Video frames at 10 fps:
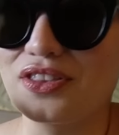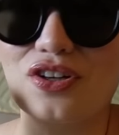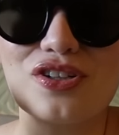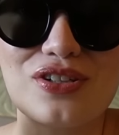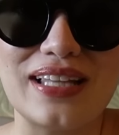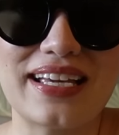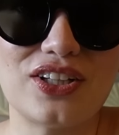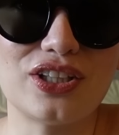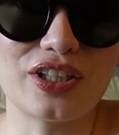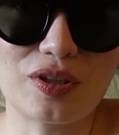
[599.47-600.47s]
they're also like a
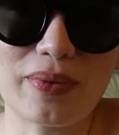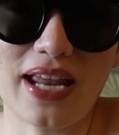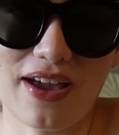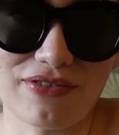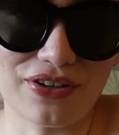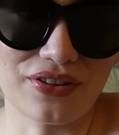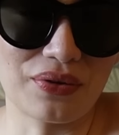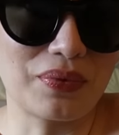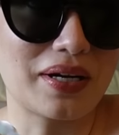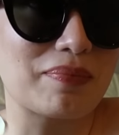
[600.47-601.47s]
little bit heavier
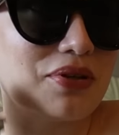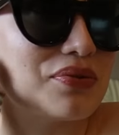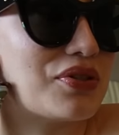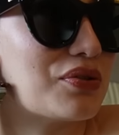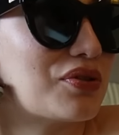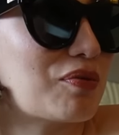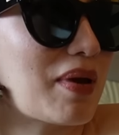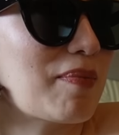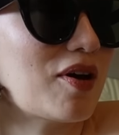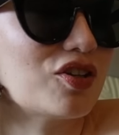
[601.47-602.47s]
than what I'm used to. So
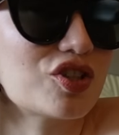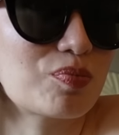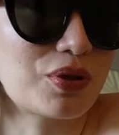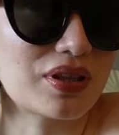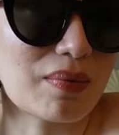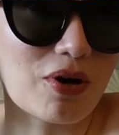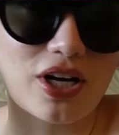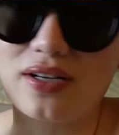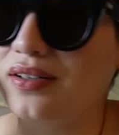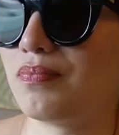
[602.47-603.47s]
maybe I'll just put them
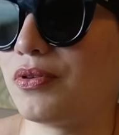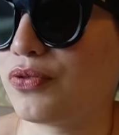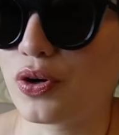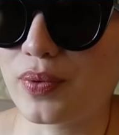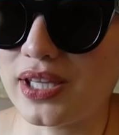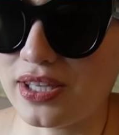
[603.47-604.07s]
on before we